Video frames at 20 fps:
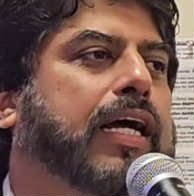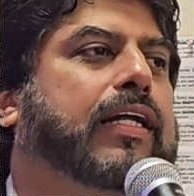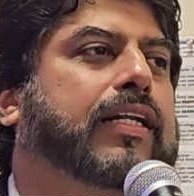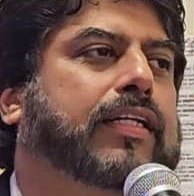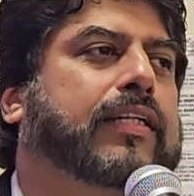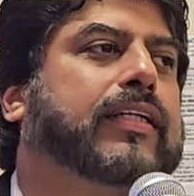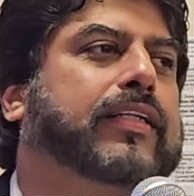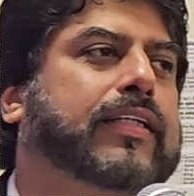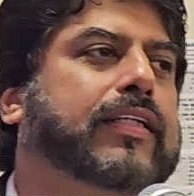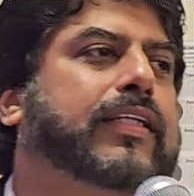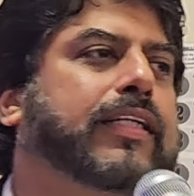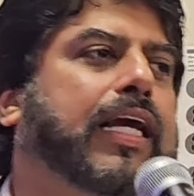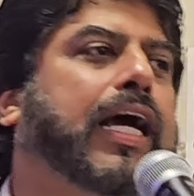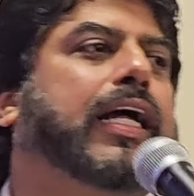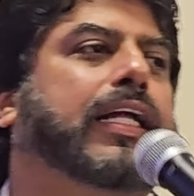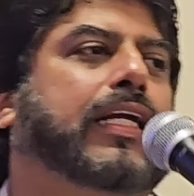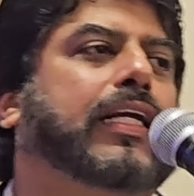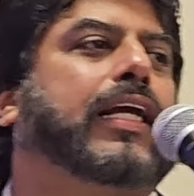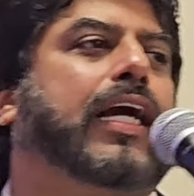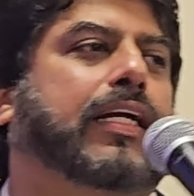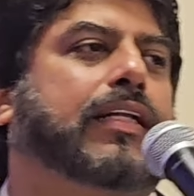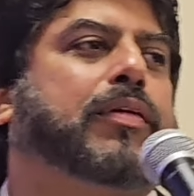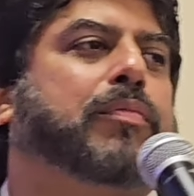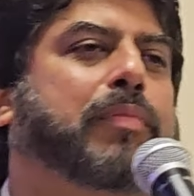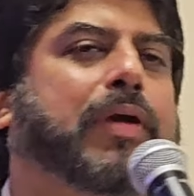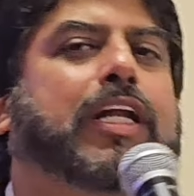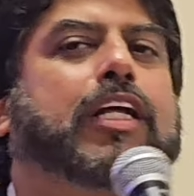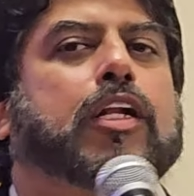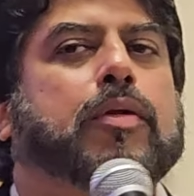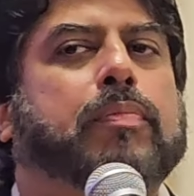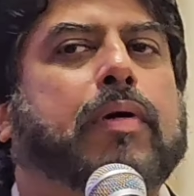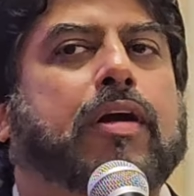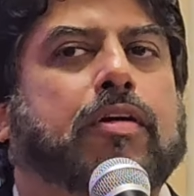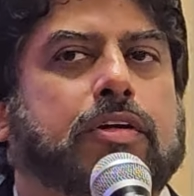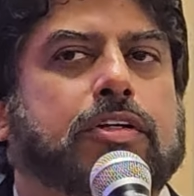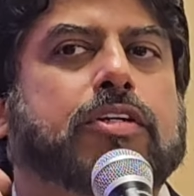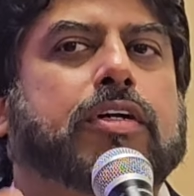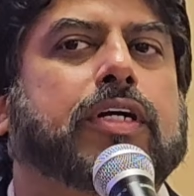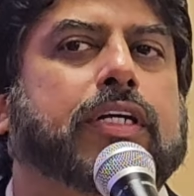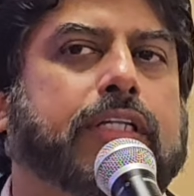The medical power
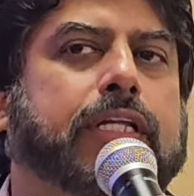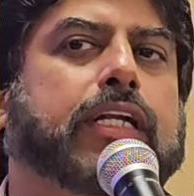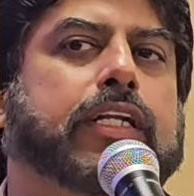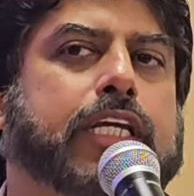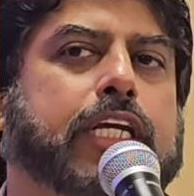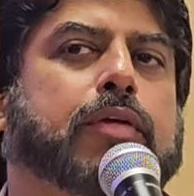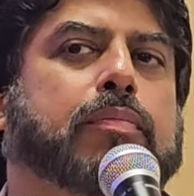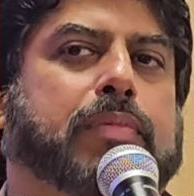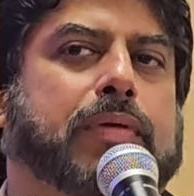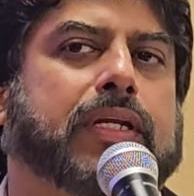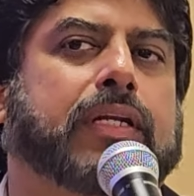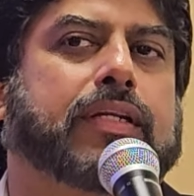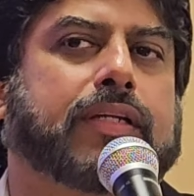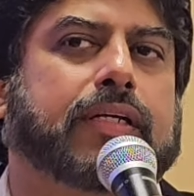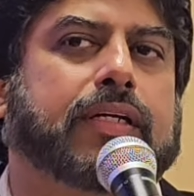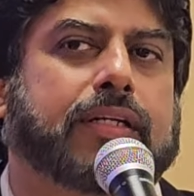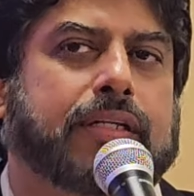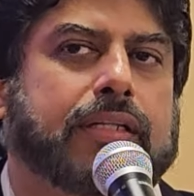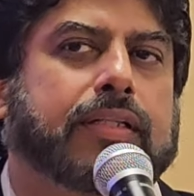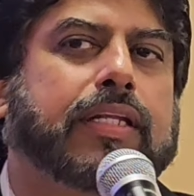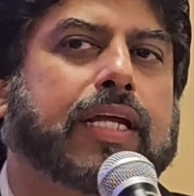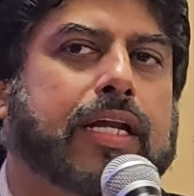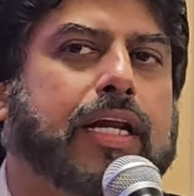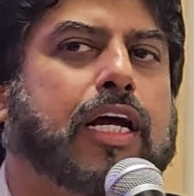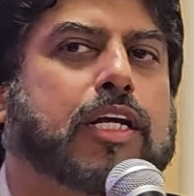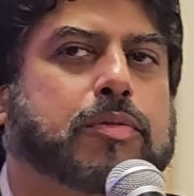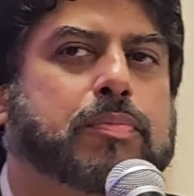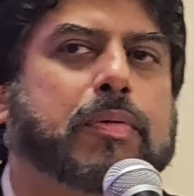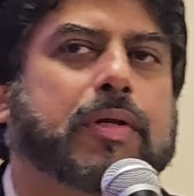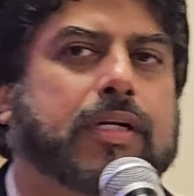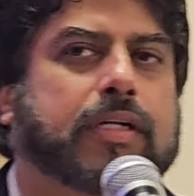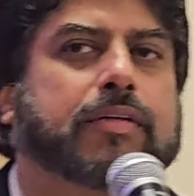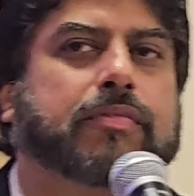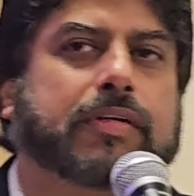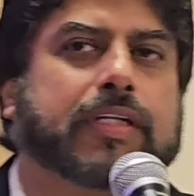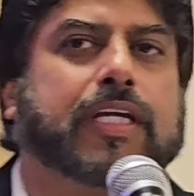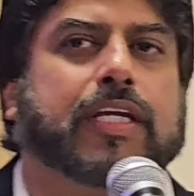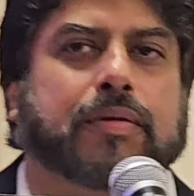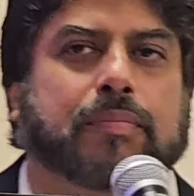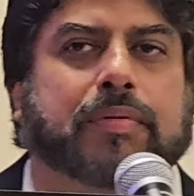of attorney, they'll keep it. That hospital
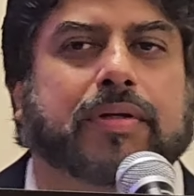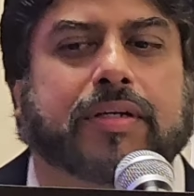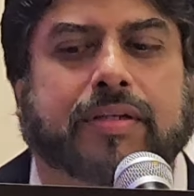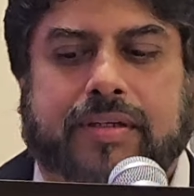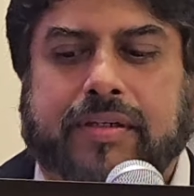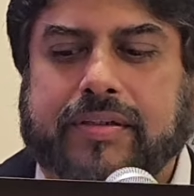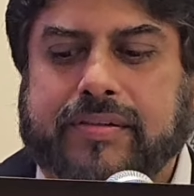will keep it.